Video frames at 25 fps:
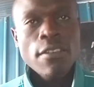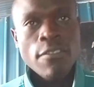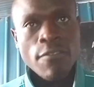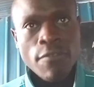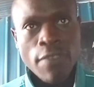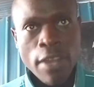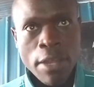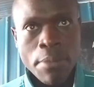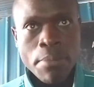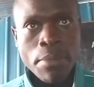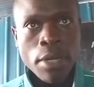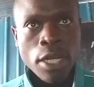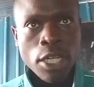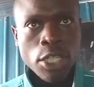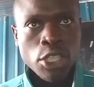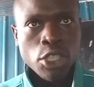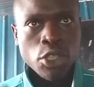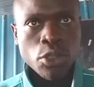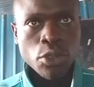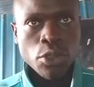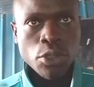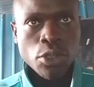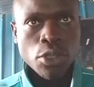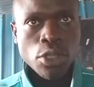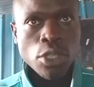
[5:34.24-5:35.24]

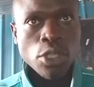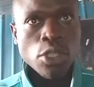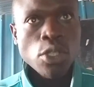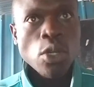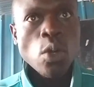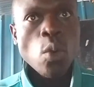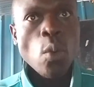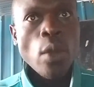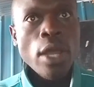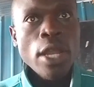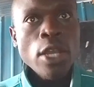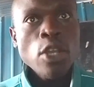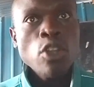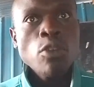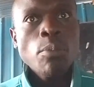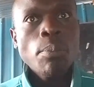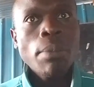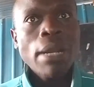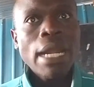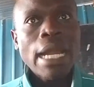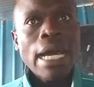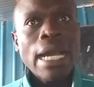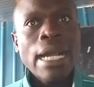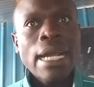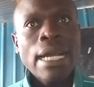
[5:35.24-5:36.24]
vibrations. So when you
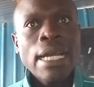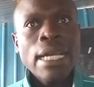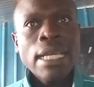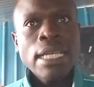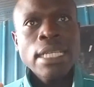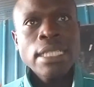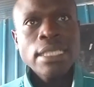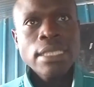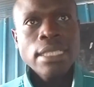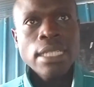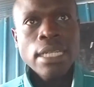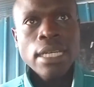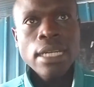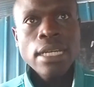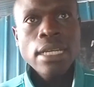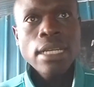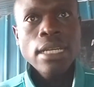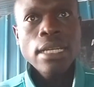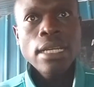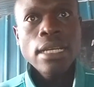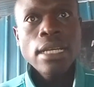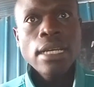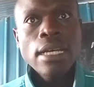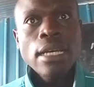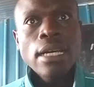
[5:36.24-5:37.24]
pluck a guitar
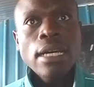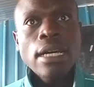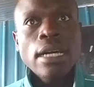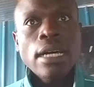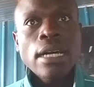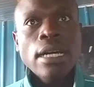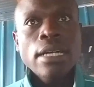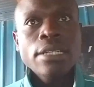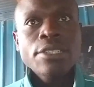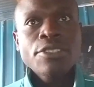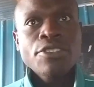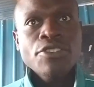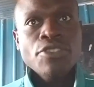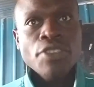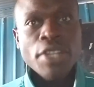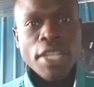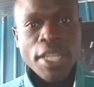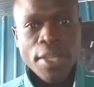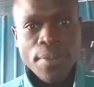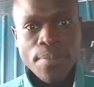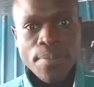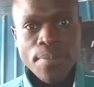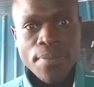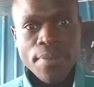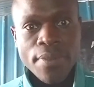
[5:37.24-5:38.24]

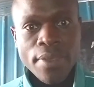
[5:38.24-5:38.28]
string,